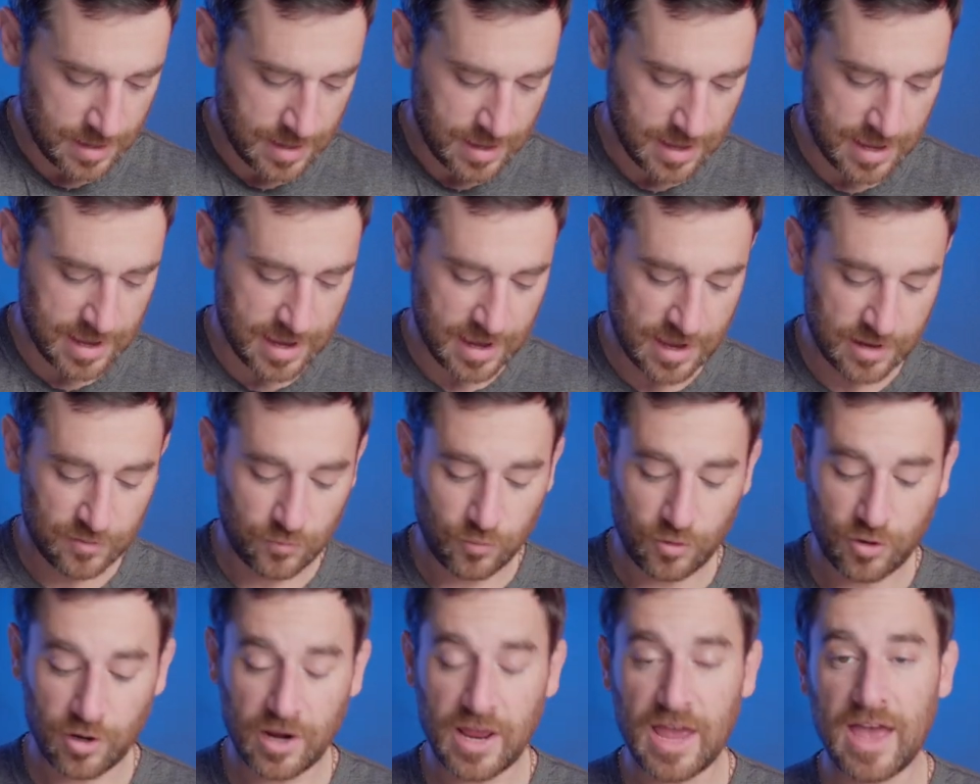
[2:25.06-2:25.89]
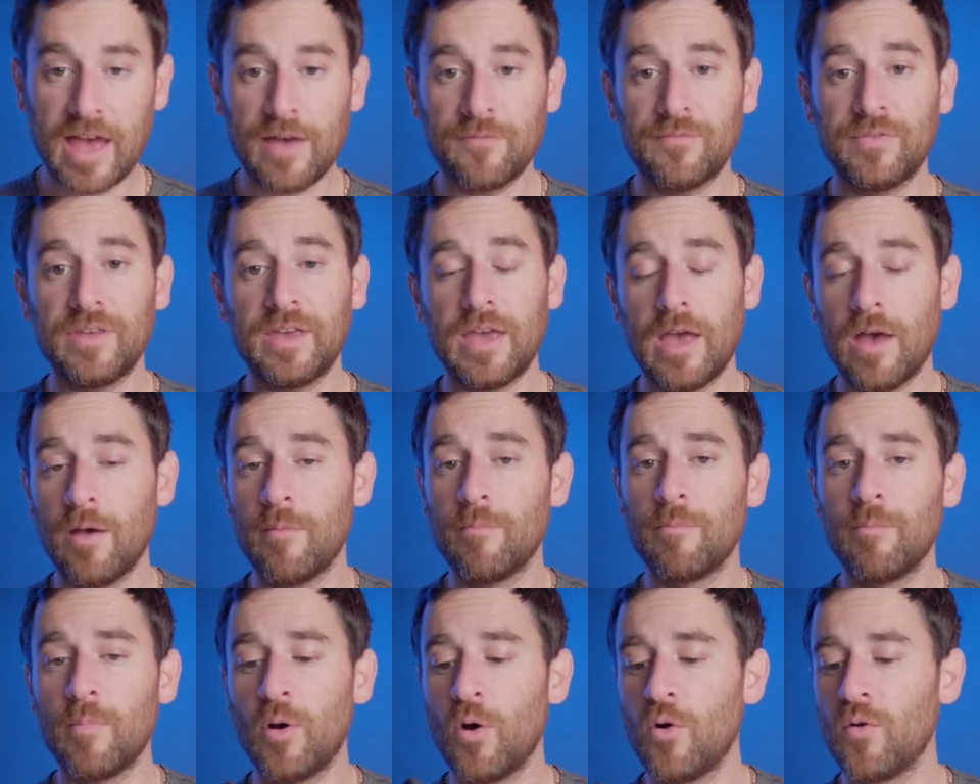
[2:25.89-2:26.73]
and we're going to have the
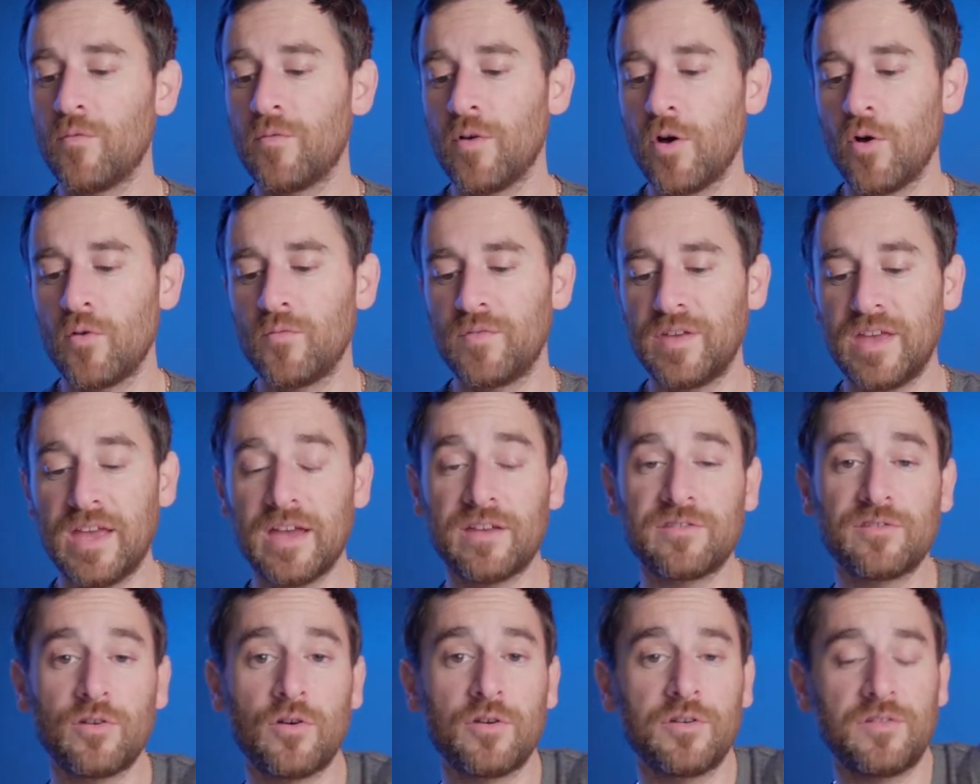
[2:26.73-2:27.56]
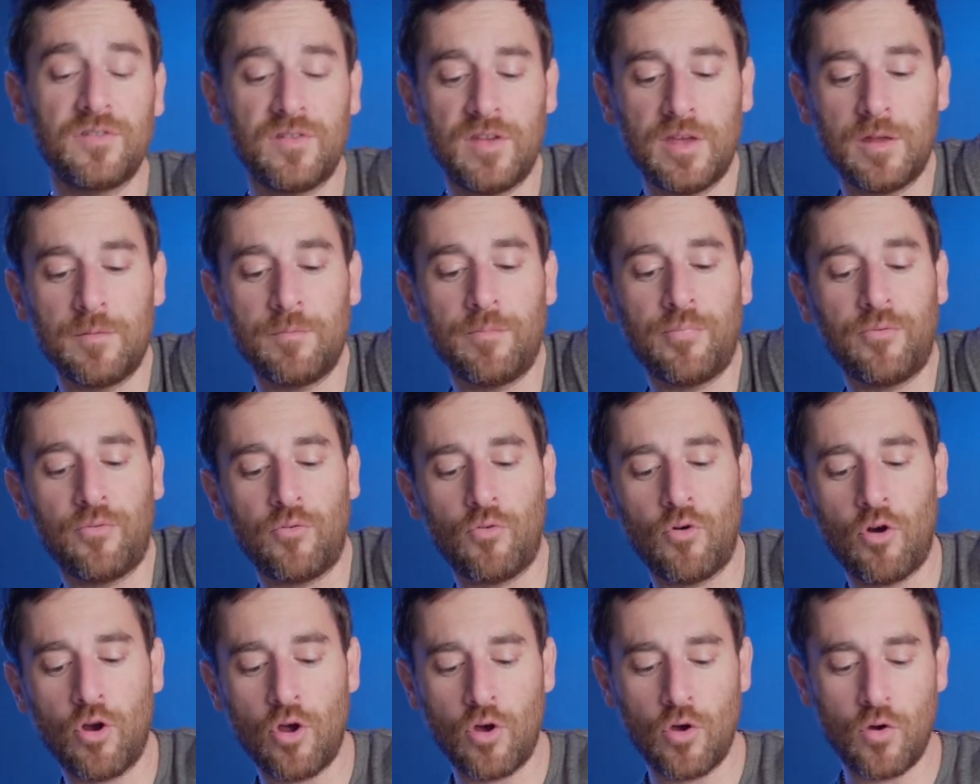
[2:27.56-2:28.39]
Movo VXR10
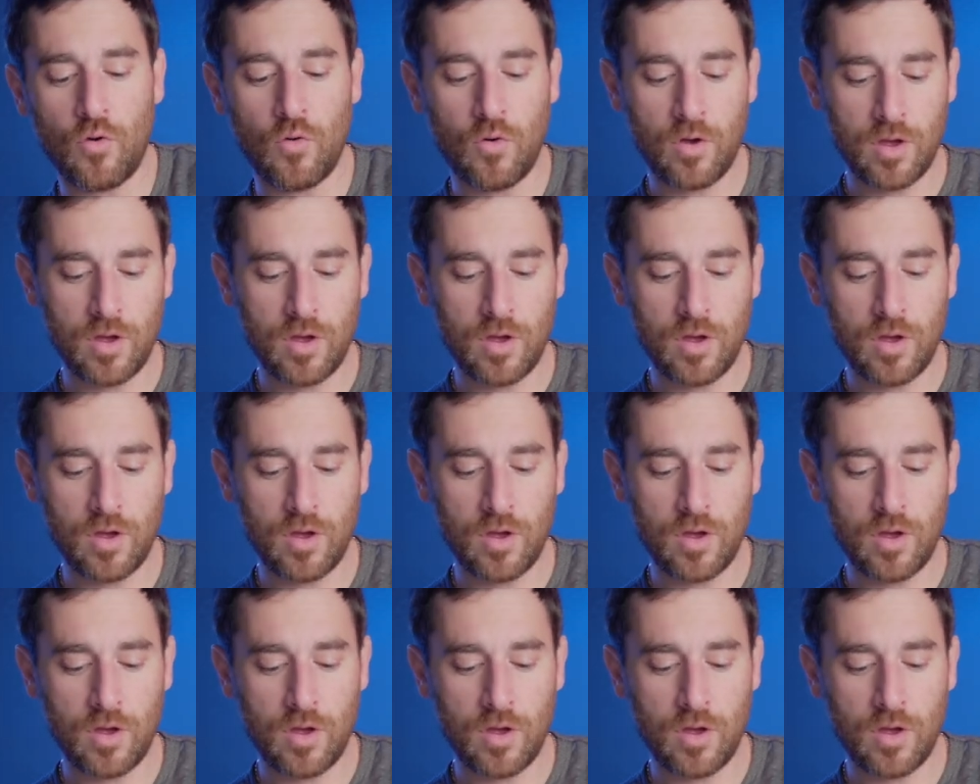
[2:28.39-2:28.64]
Pro